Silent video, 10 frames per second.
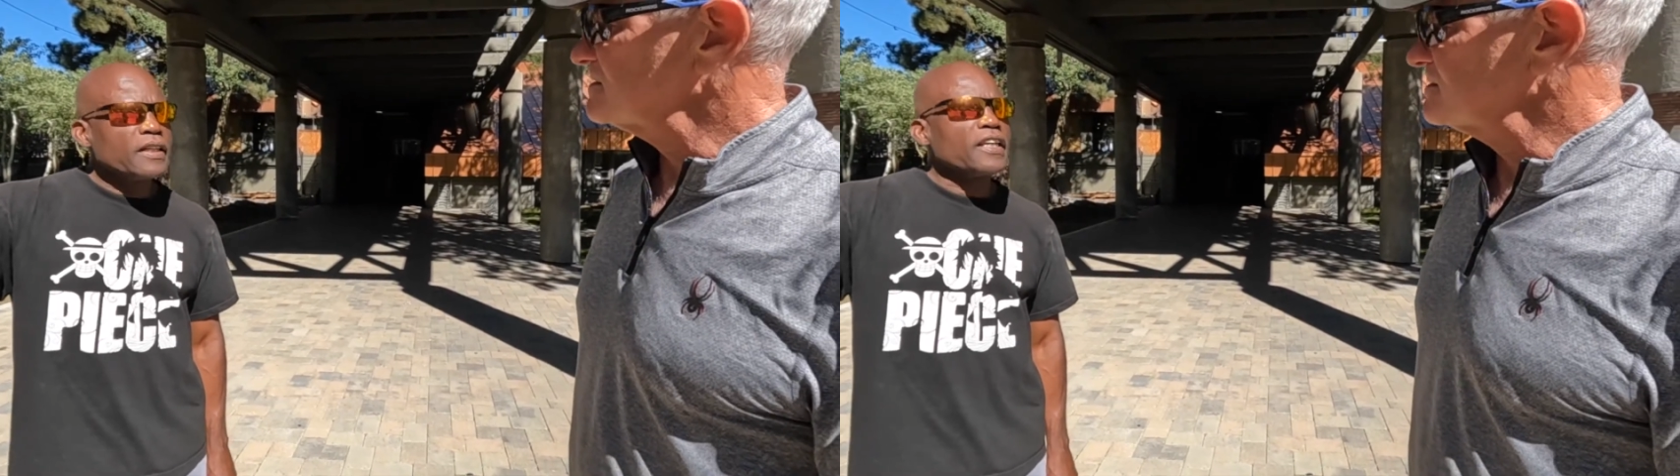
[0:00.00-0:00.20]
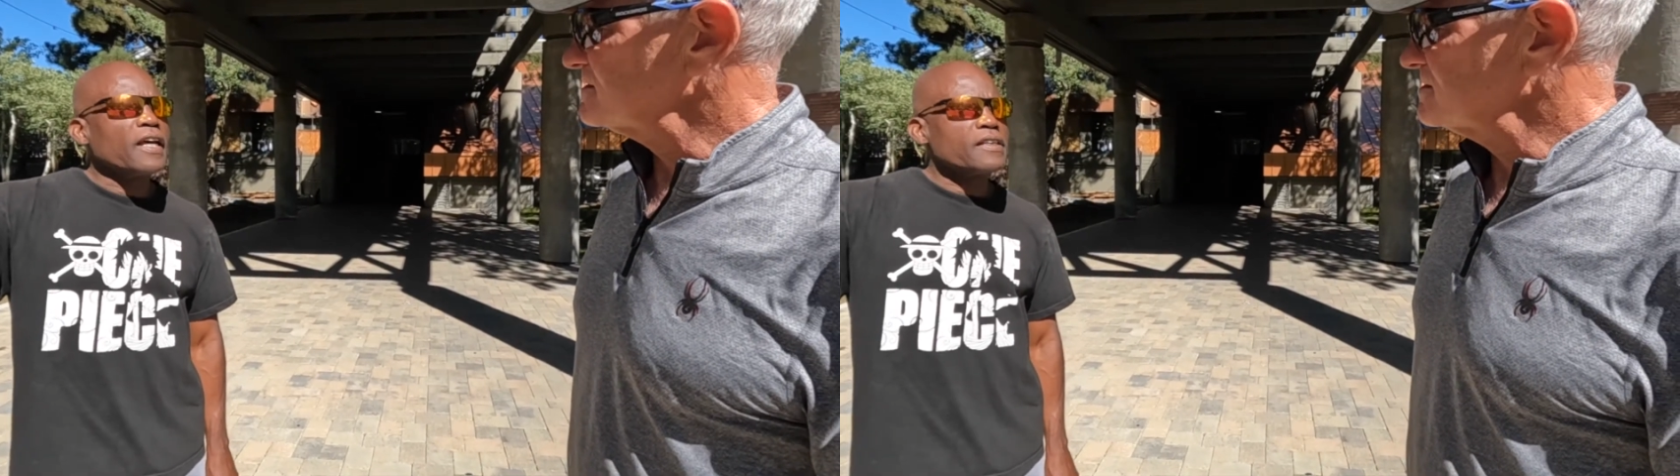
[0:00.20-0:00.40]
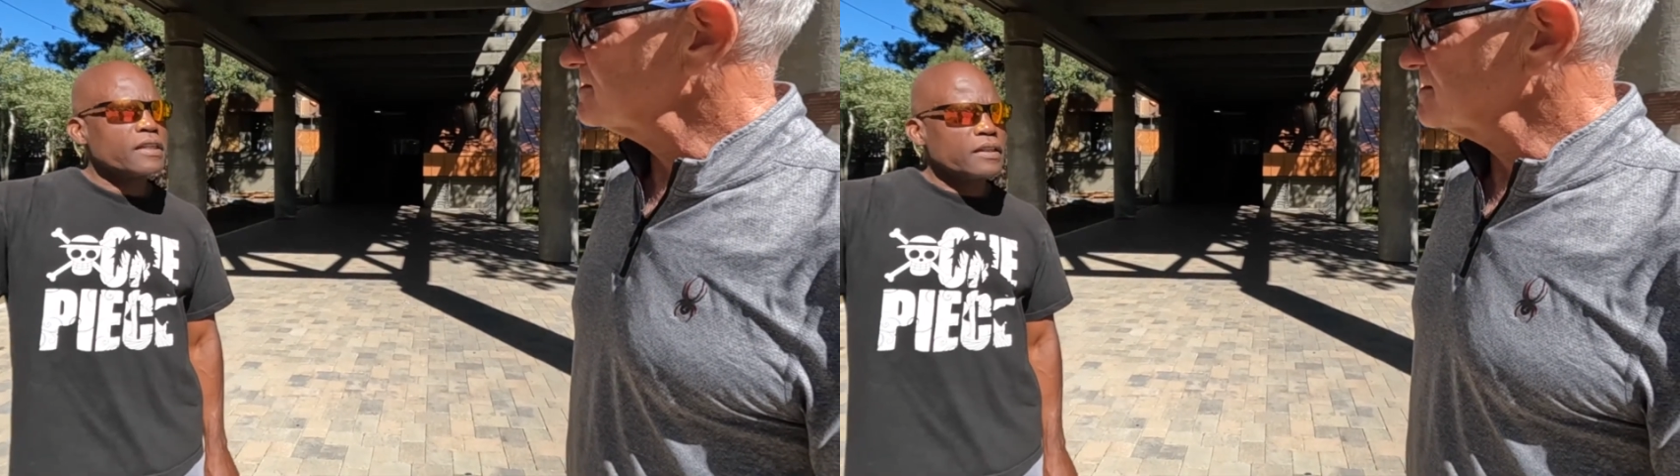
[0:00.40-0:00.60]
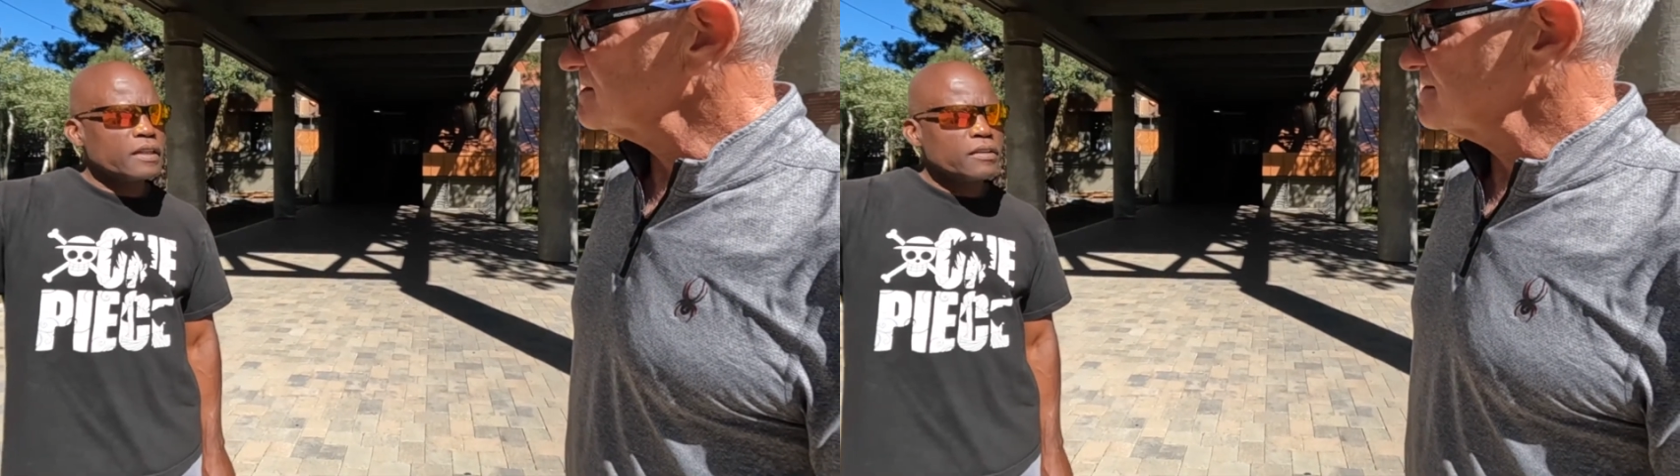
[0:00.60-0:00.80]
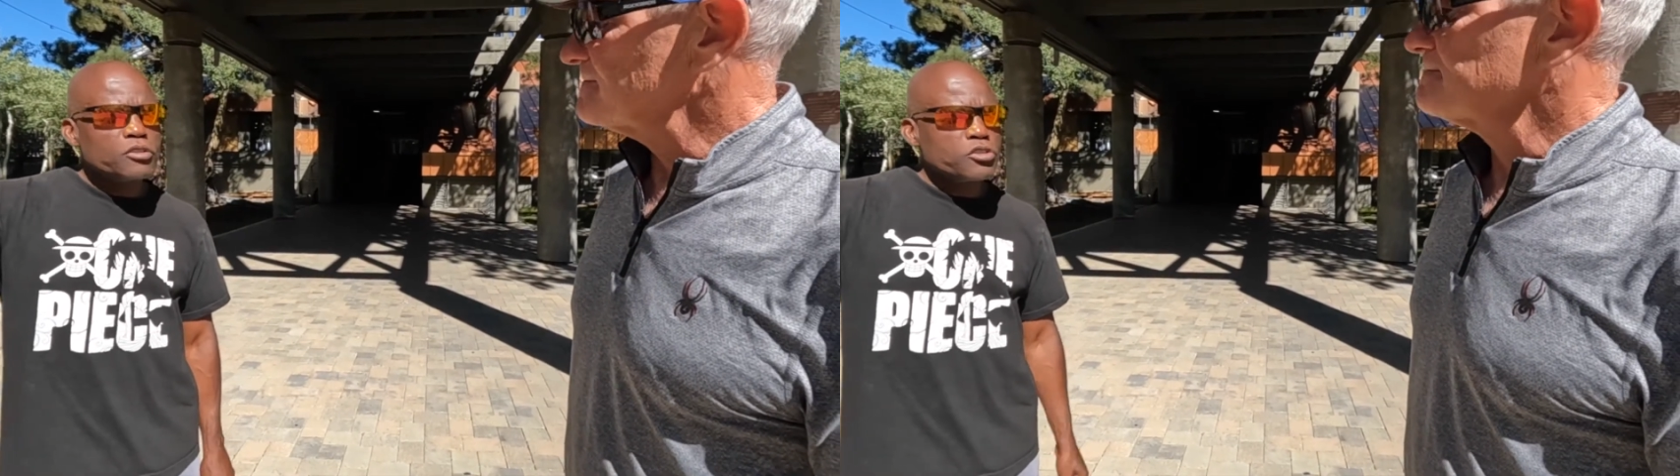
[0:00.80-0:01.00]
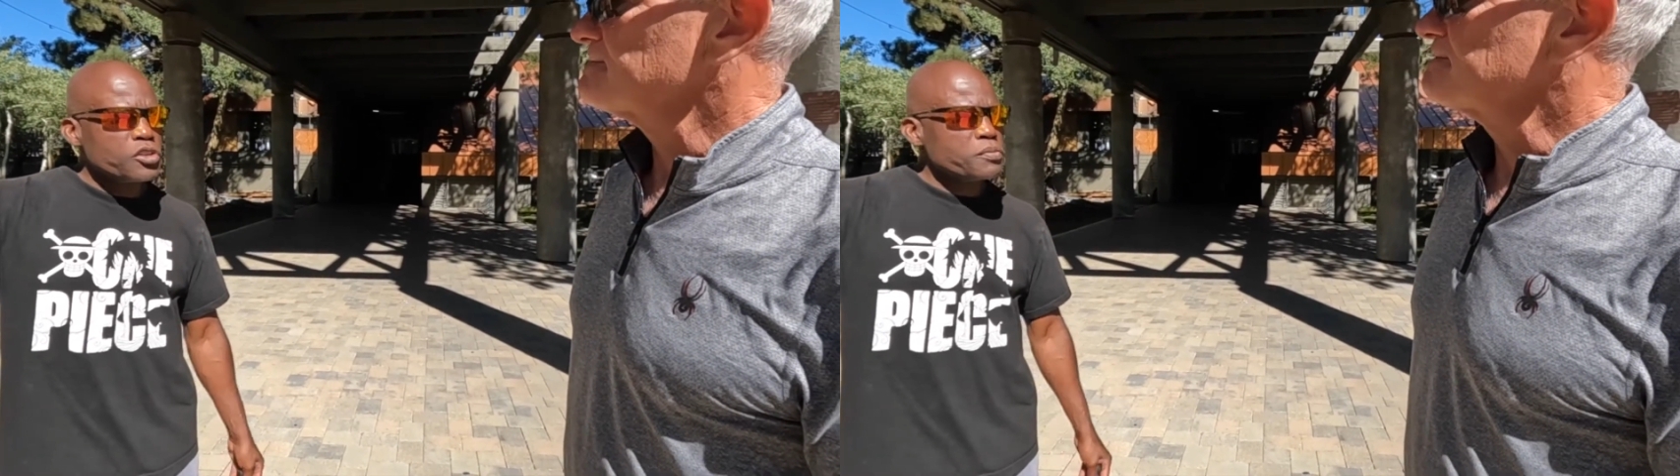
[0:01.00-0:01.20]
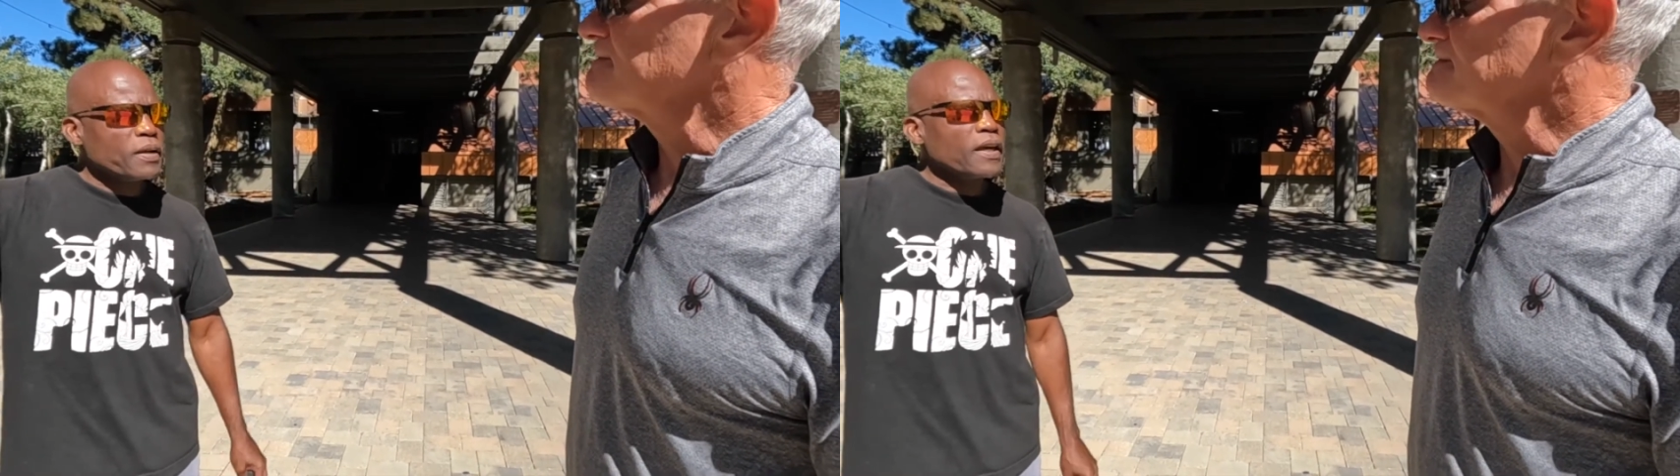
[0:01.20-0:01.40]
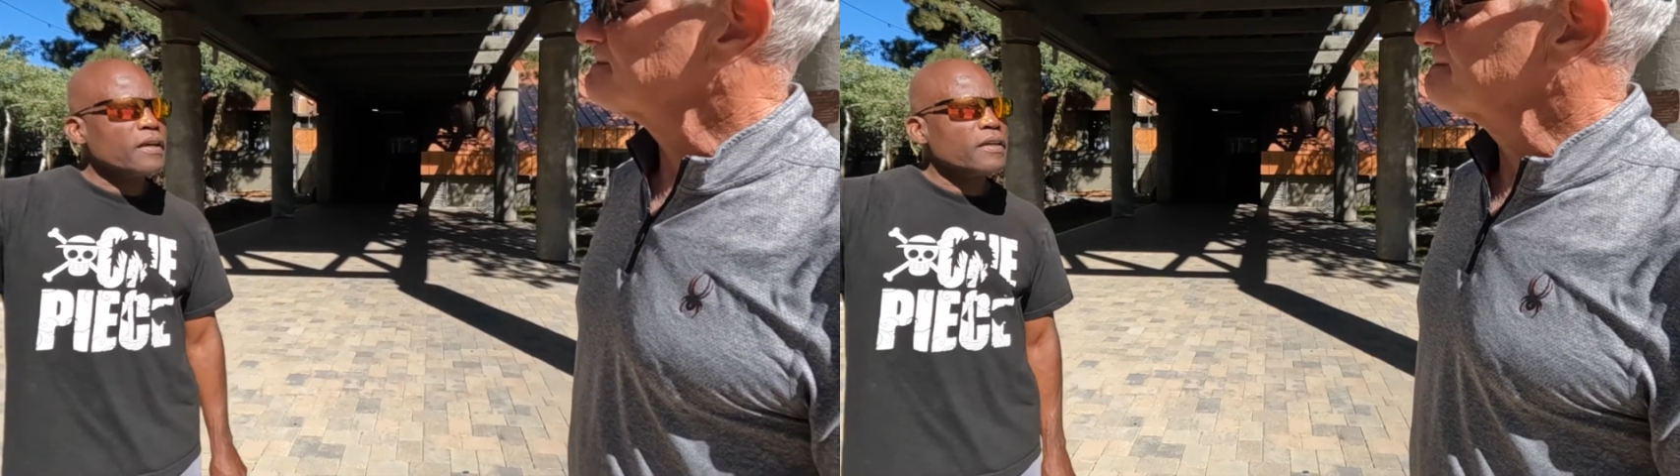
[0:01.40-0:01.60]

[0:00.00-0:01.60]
yes, and then you just play.